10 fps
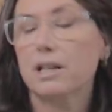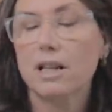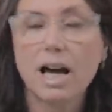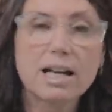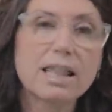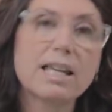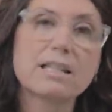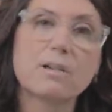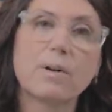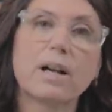a lot of
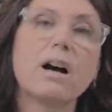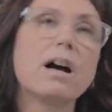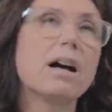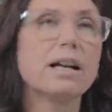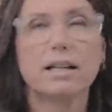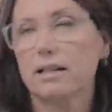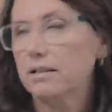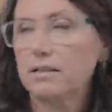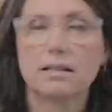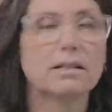things going on and
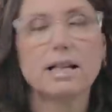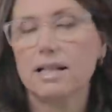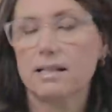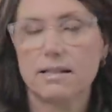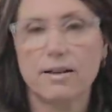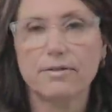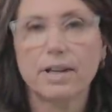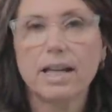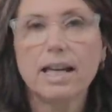all kinds of stuff.